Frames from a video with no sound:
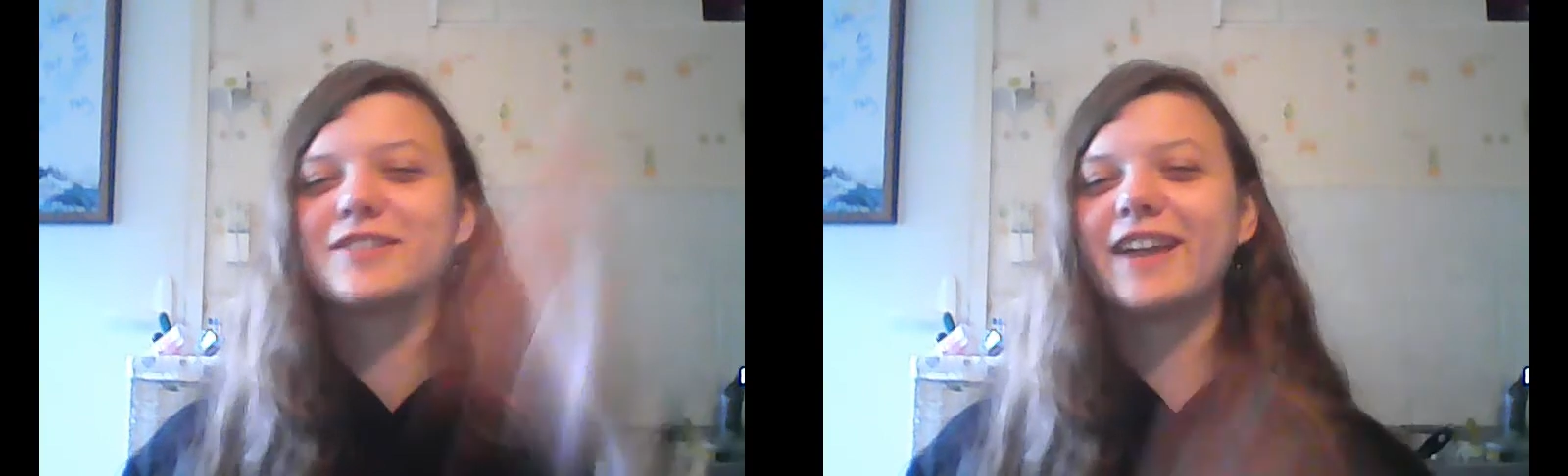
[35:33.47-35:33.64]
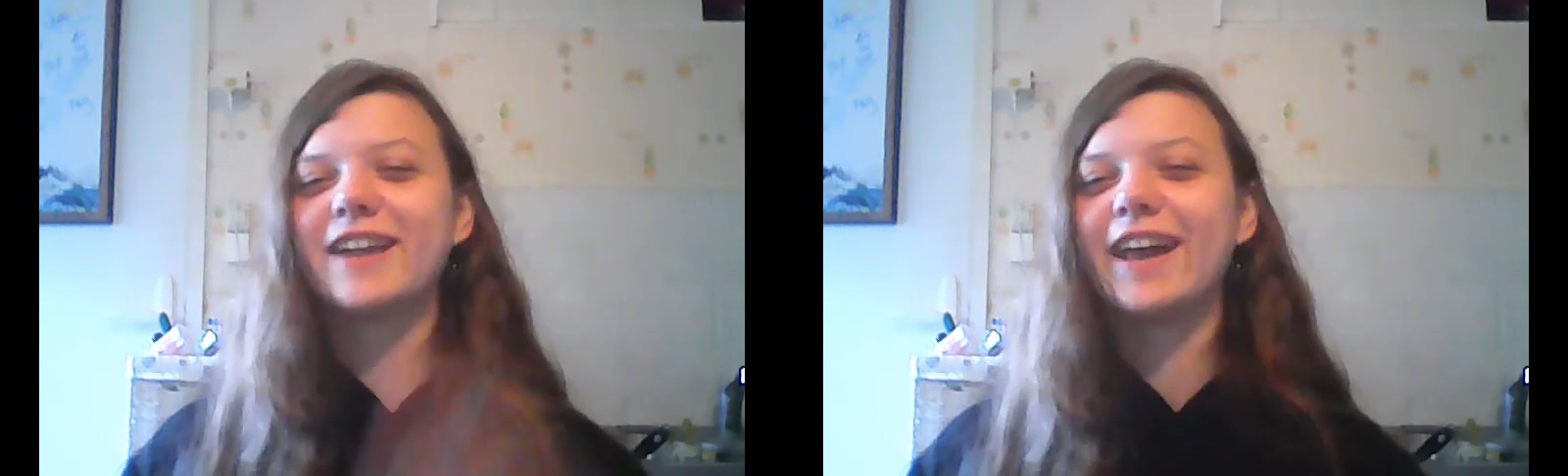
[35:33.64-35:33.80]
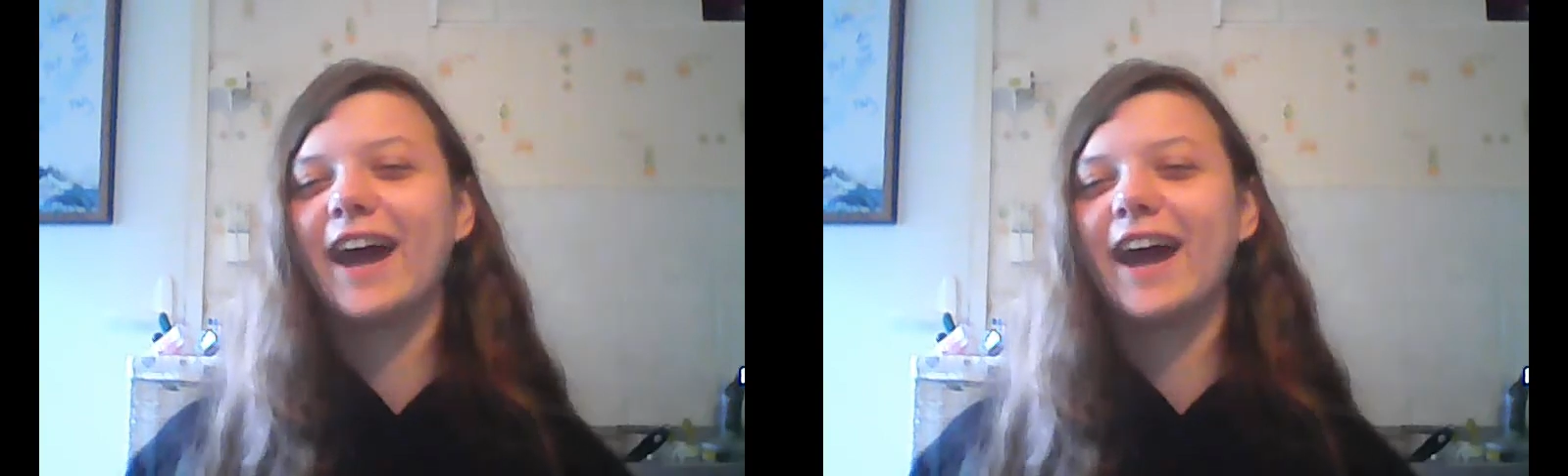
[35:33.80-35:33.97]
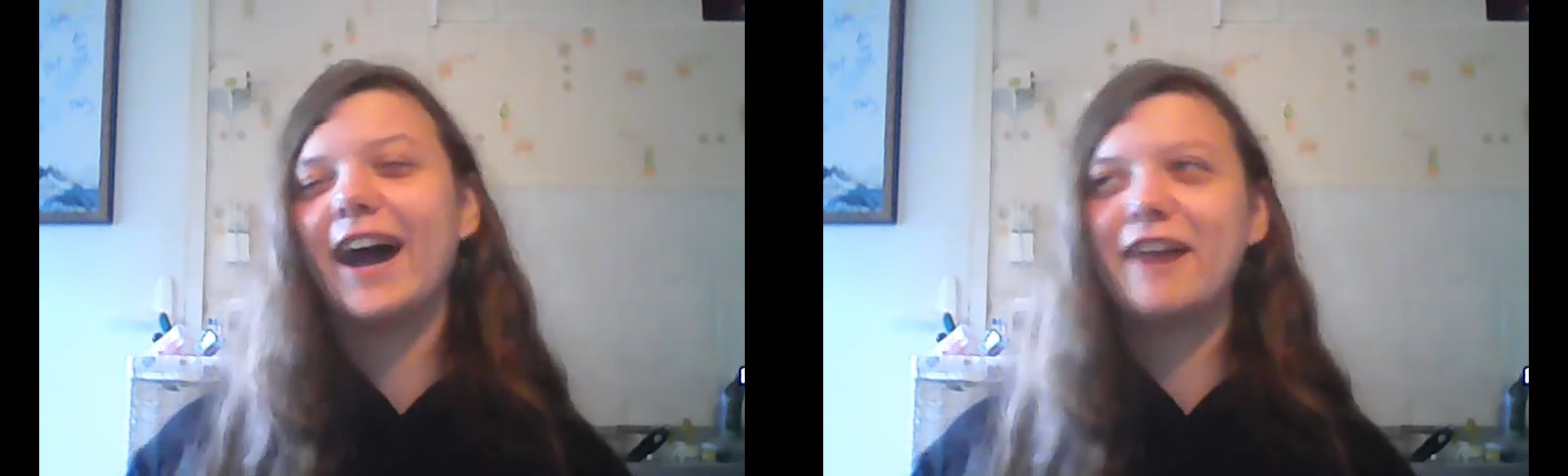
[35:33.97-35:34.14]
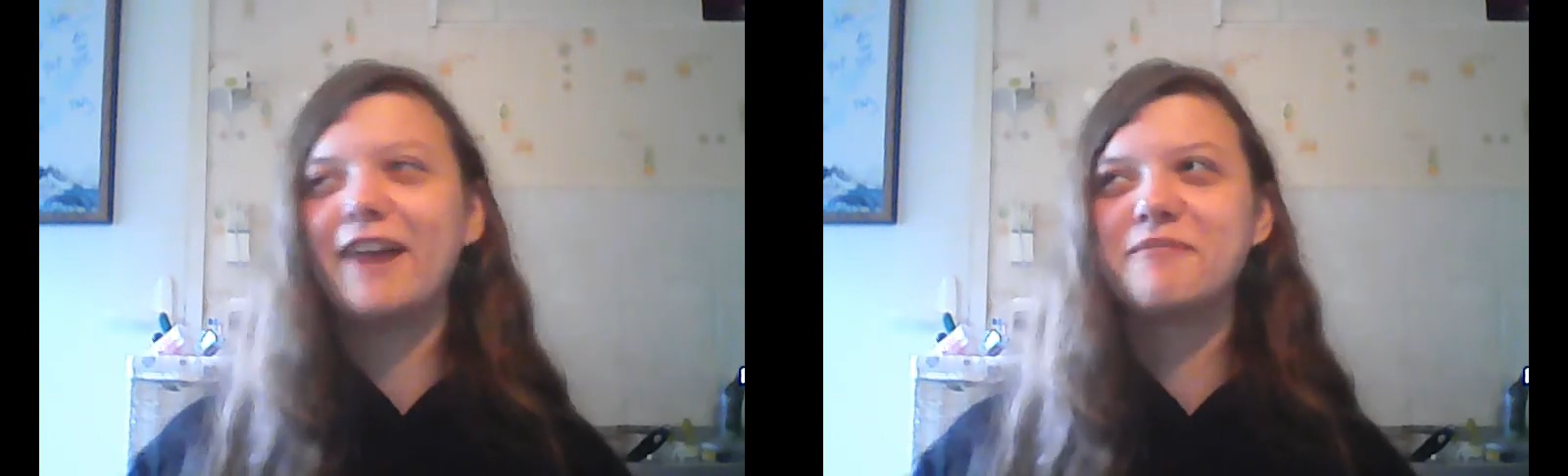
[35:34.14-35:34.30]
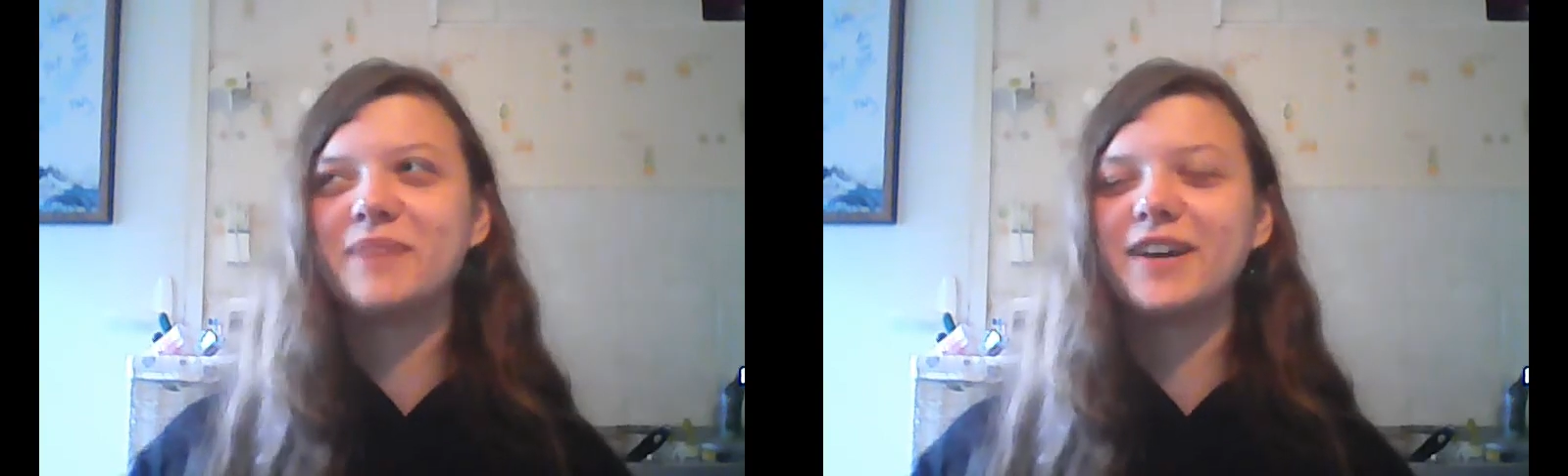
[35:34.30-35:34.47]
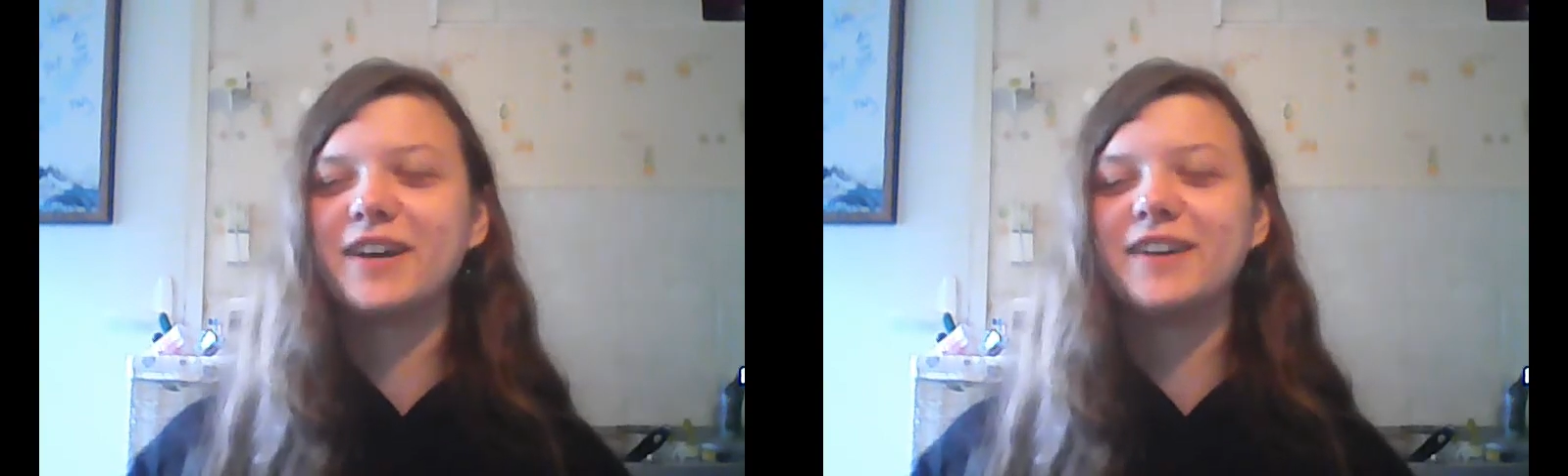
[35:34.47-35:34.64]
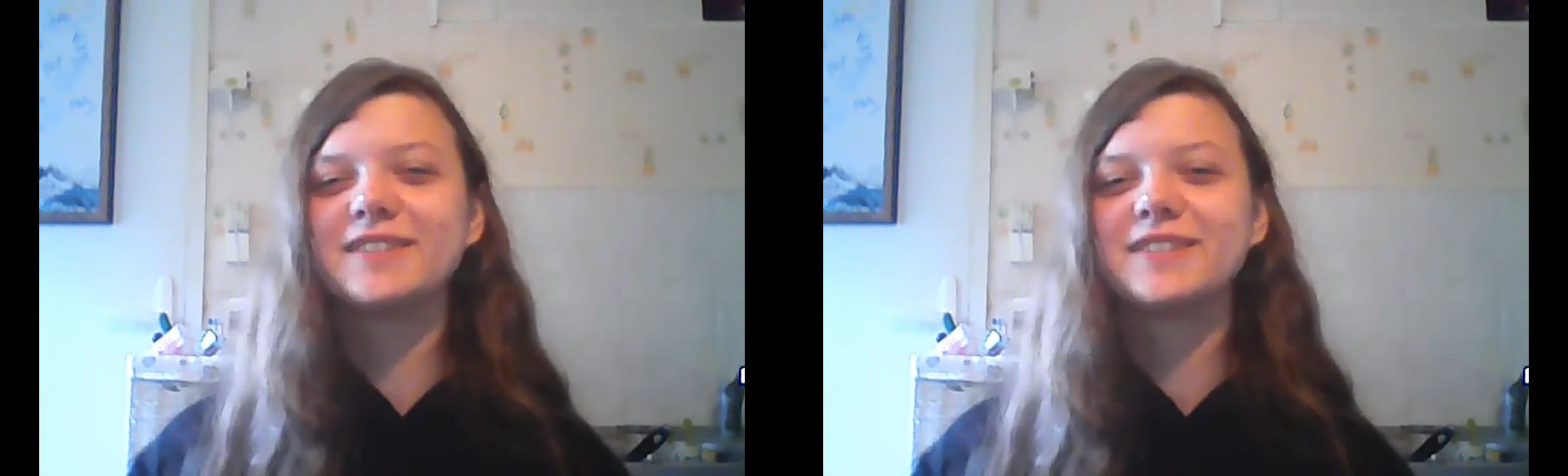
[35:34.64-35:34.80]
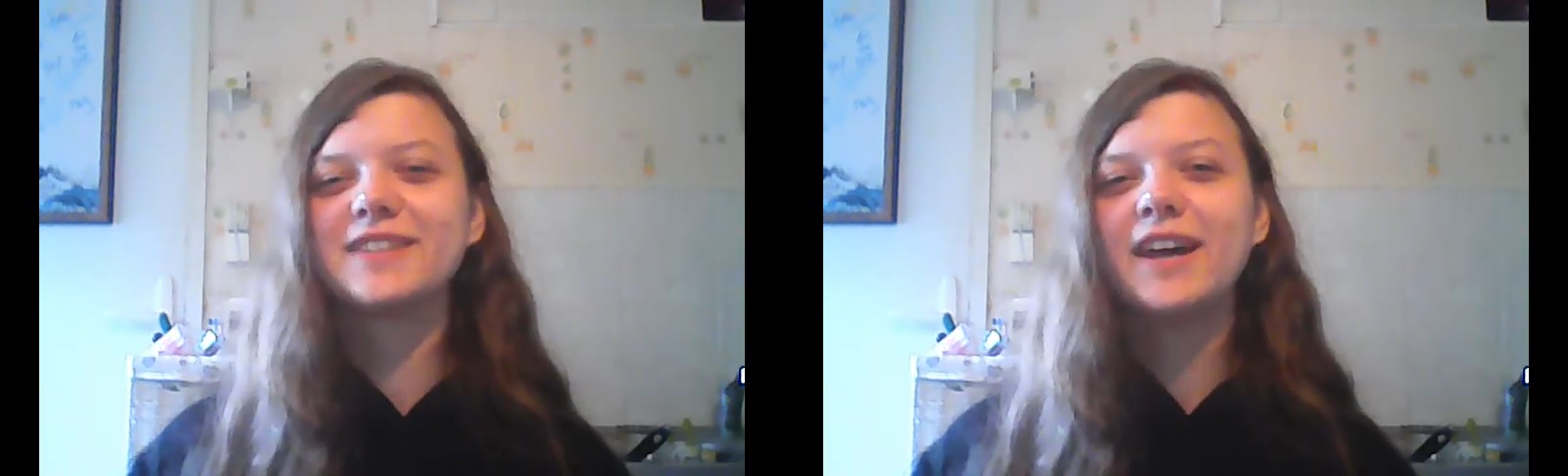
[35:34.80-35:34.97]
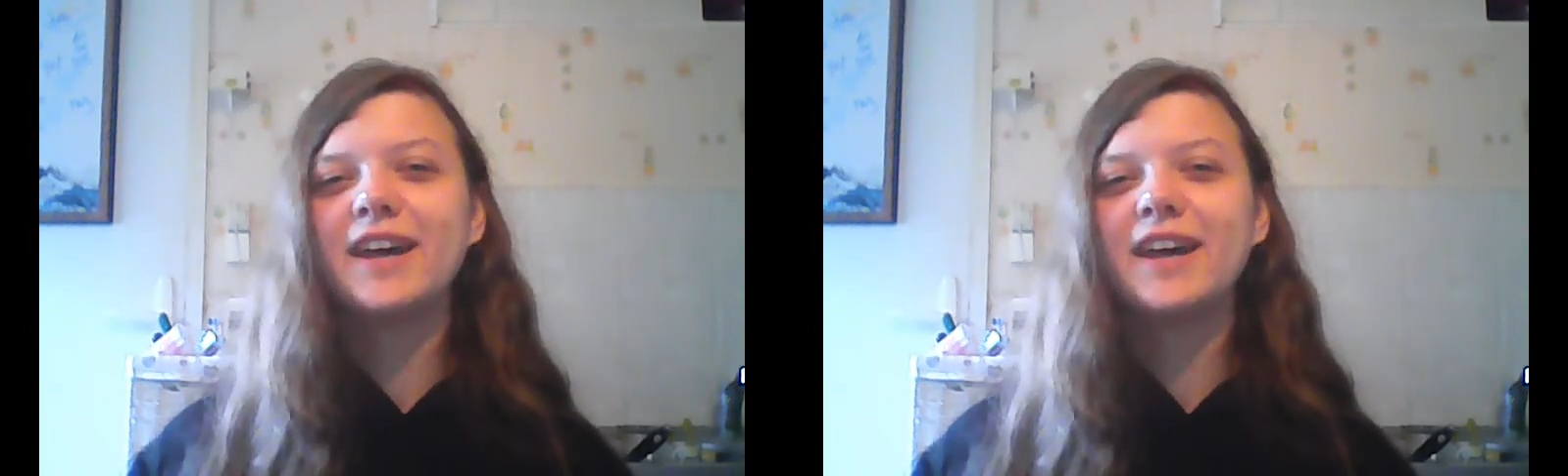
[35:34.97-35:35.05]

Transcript: that I have because